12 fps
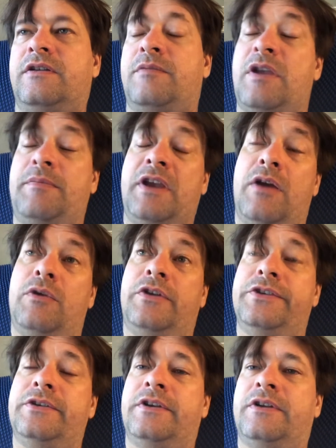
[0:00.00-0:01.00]
and maybe I will
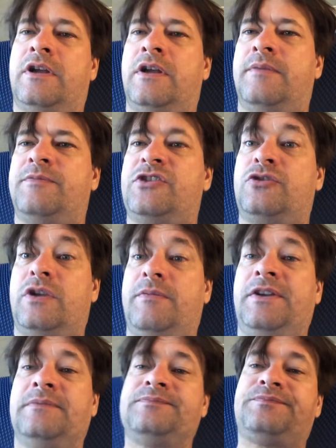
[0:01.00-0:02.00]
do it,
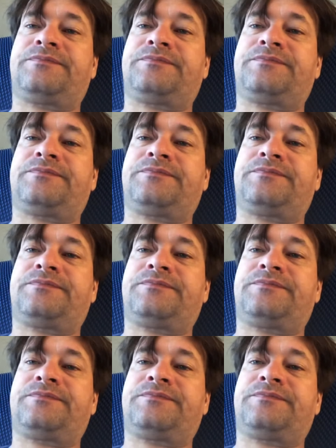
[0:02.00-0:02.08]
streaming.